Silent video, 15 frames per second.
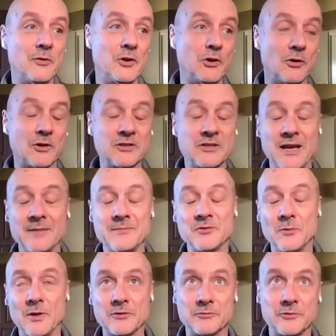in the New York Times, the
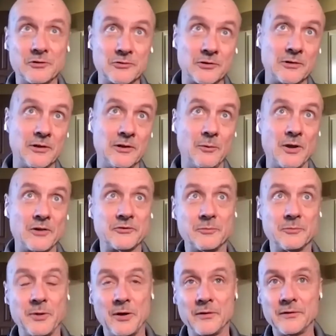Wall Street Journal, the
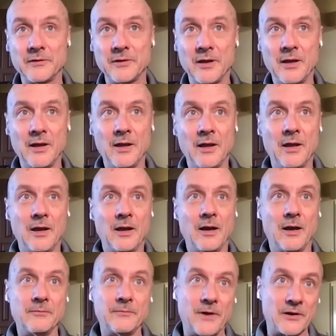Washington Post.
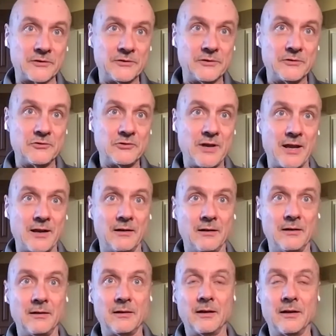Fox News
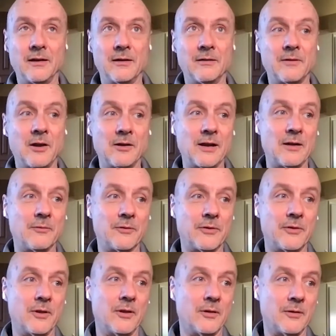Channel, hung out with
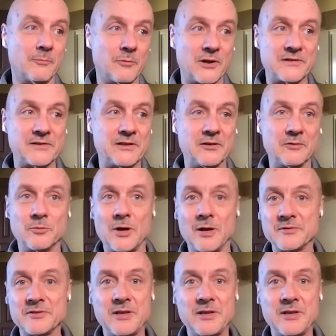the president of Promise